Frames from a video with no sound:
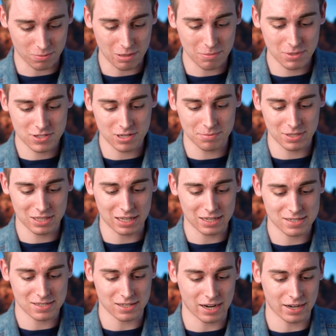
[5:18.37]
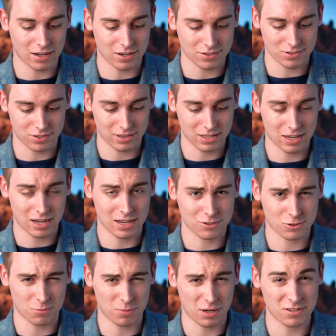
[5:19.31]
Maybe something like side hustle. I think
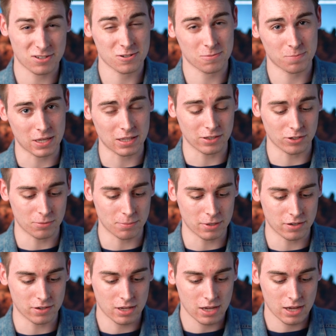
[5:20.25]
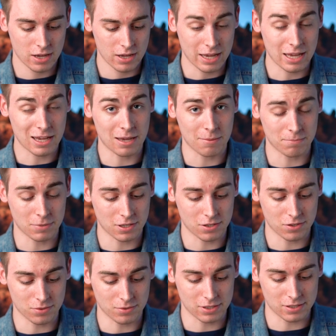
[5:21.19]
hustle might just be a little bit
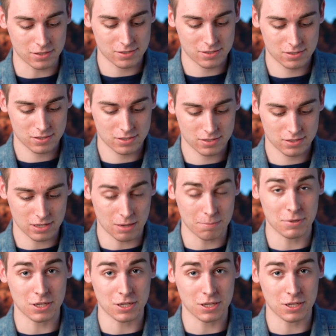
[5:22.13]
ambiguous.